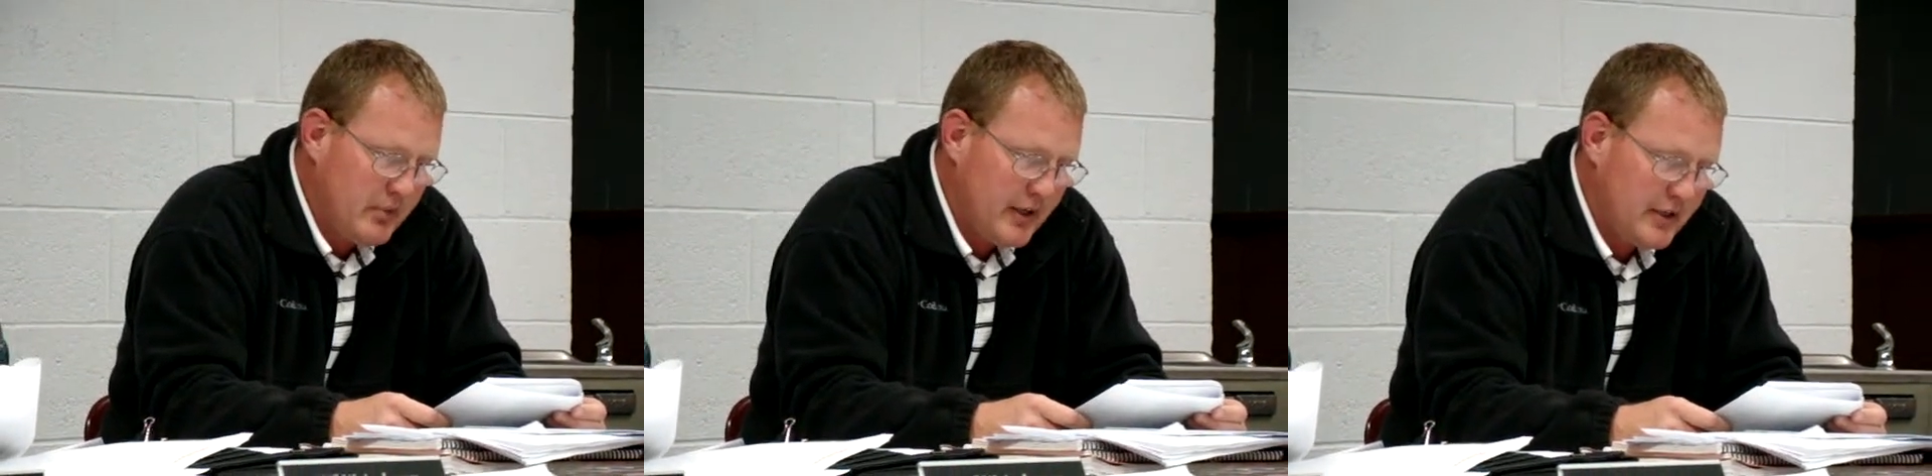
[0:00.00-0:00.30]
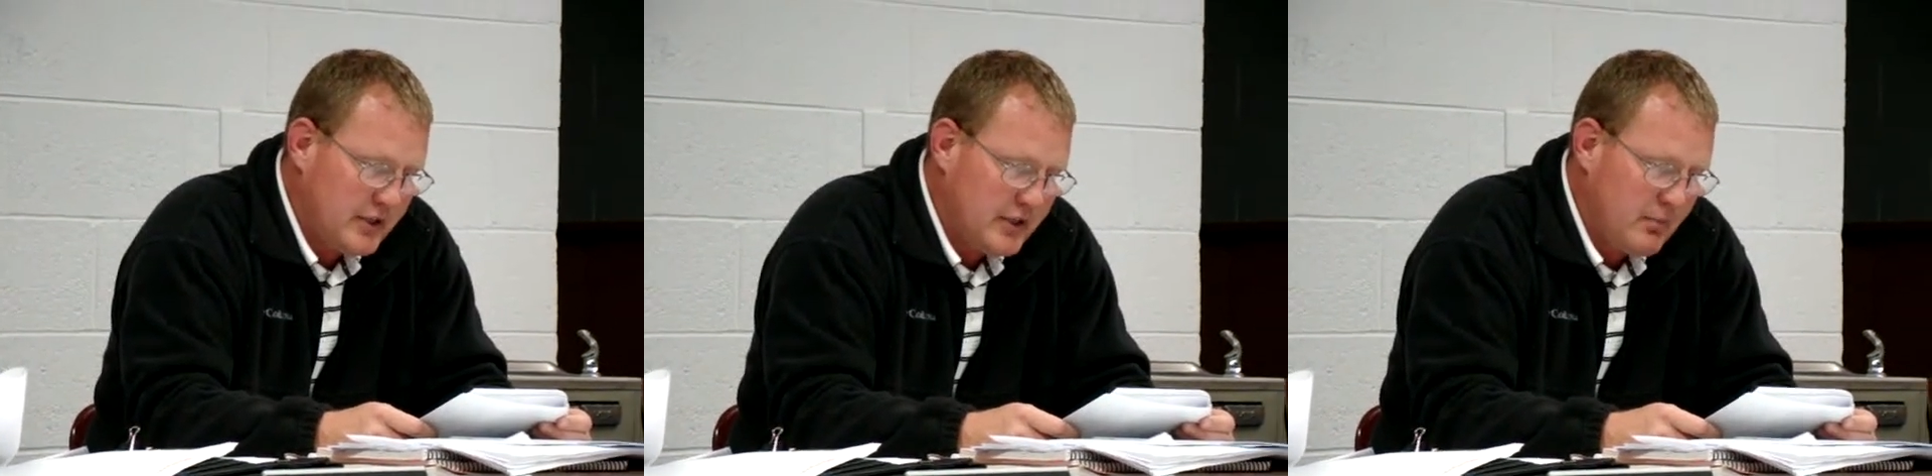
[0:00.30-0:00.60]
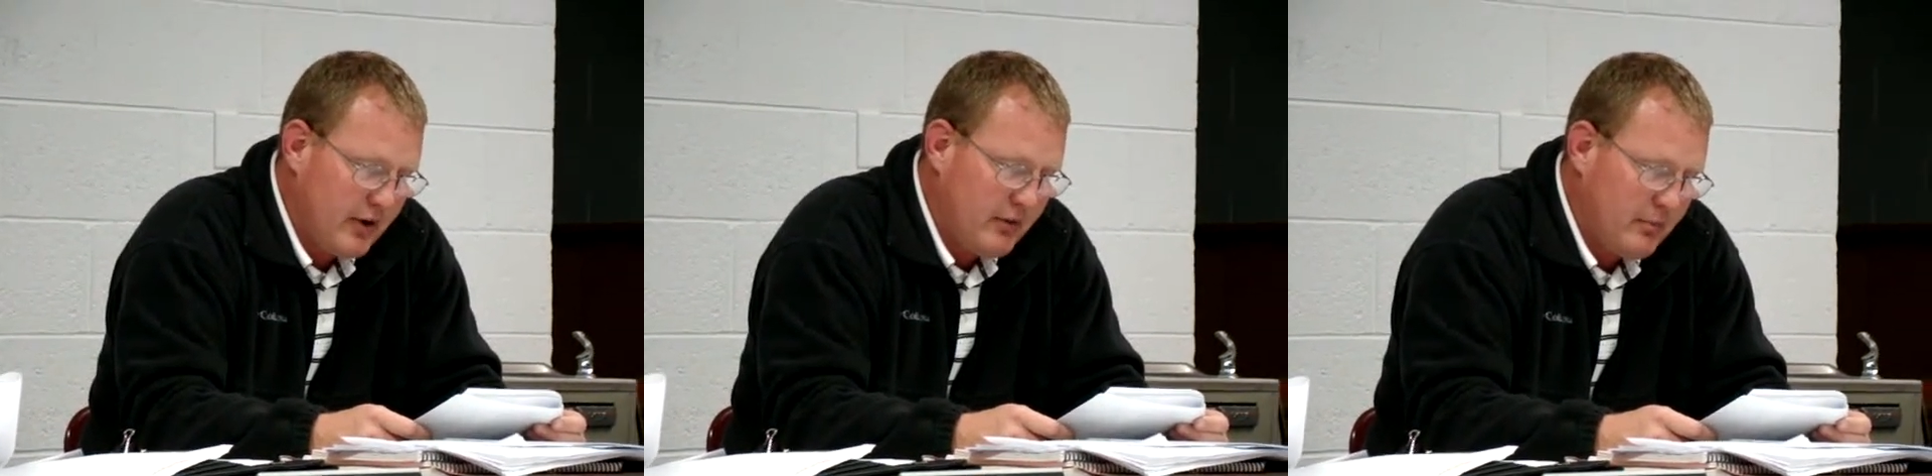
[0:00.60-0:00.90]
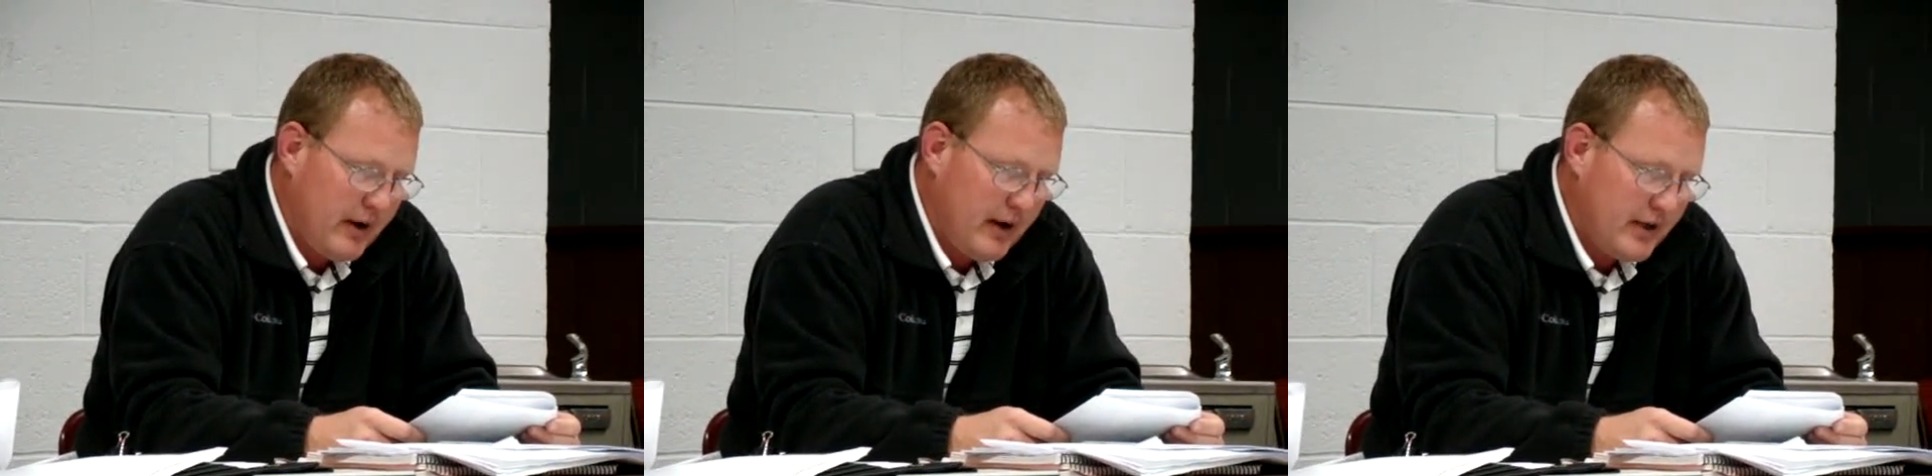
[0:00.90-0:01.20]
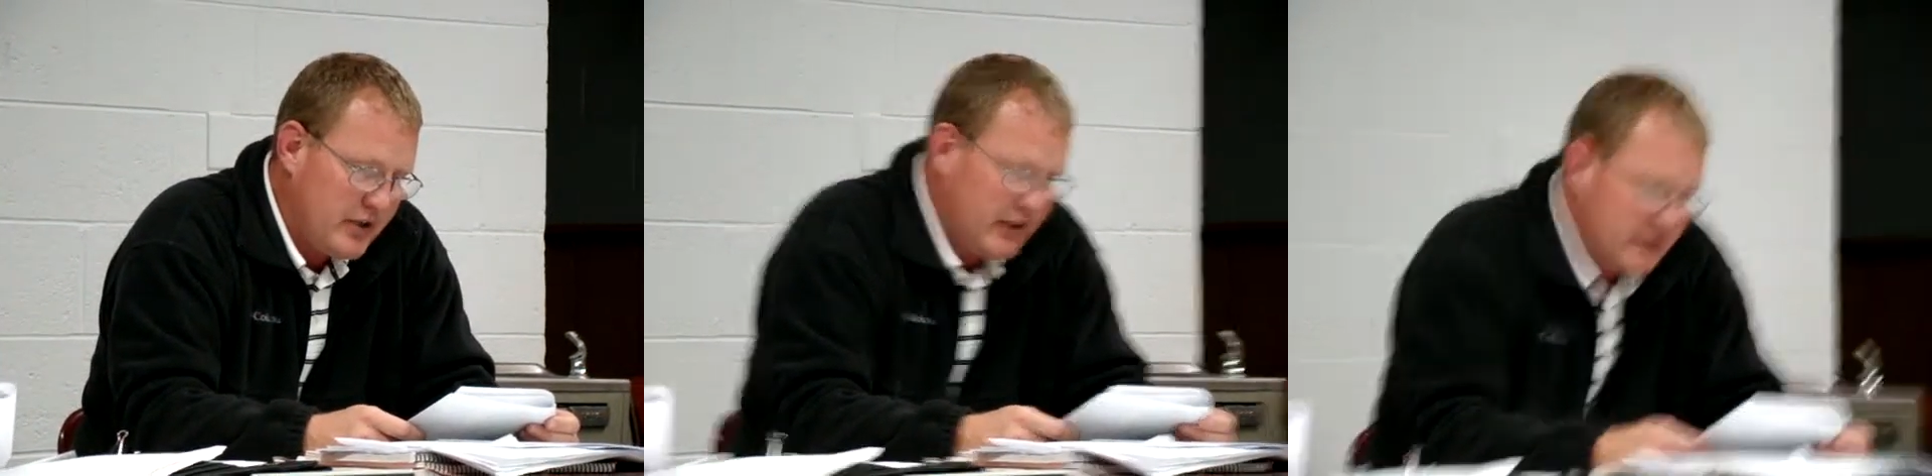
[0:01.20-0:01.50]
placed as part of the
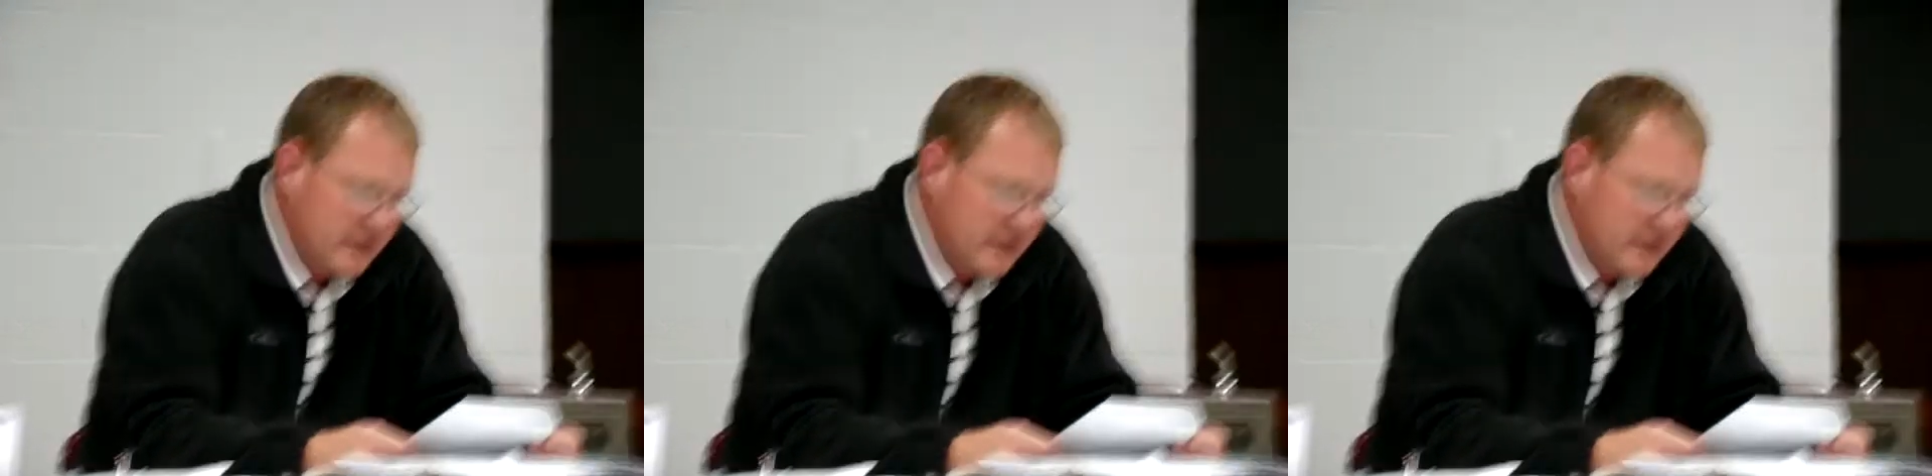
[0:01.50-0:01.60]
project.